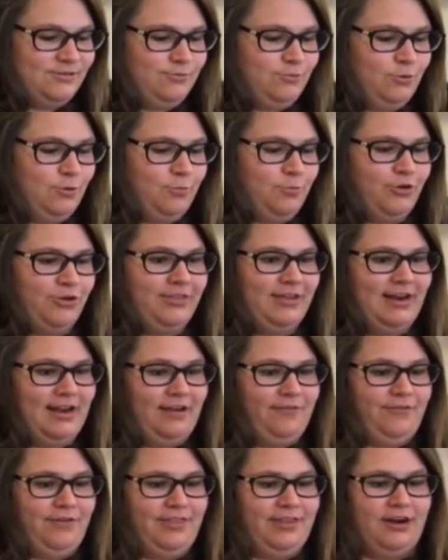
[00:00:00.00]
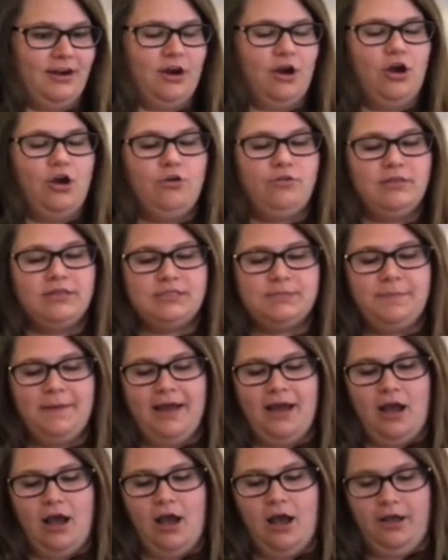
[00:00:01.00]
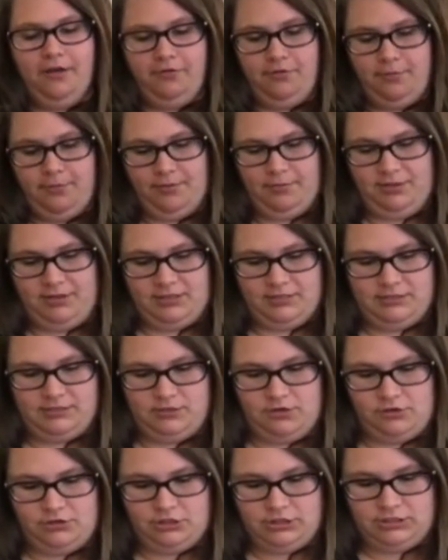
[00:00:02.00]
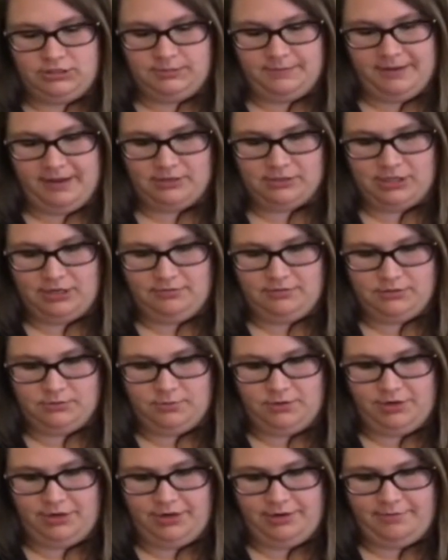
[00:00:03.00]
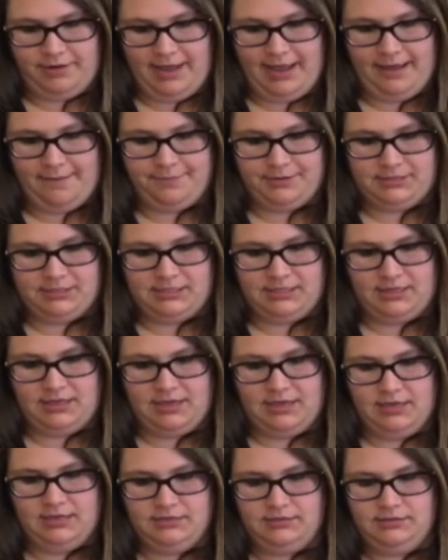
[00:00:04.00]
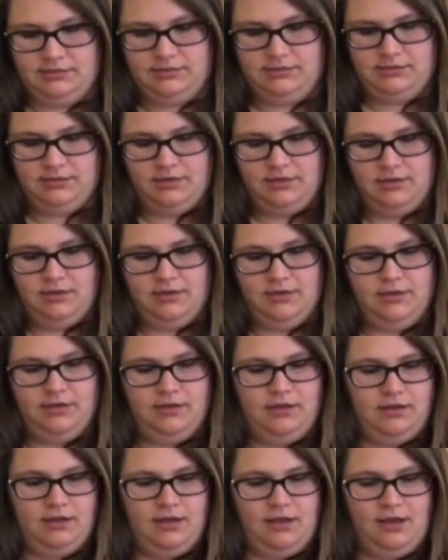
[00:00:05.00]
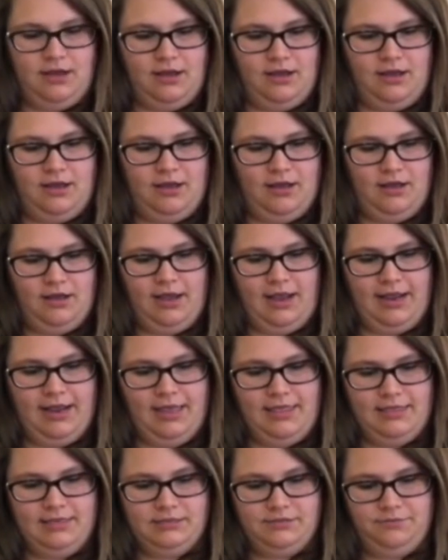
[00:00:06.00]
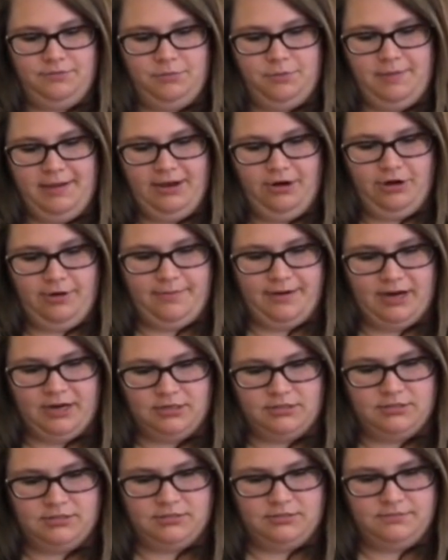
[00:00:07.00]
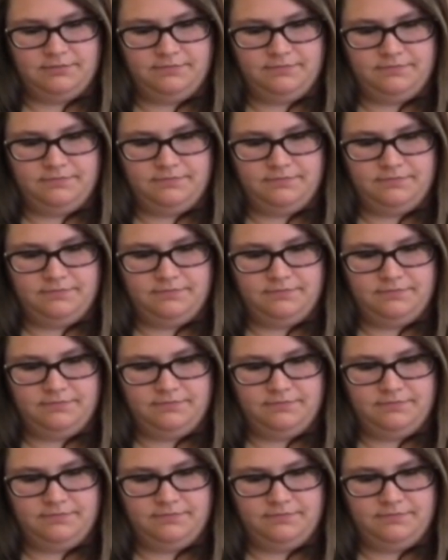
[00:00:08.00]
We're more than halfway there. Oh, I remember this Notions pouch. I was wondering what happened to this. I got this from the Bakery Bears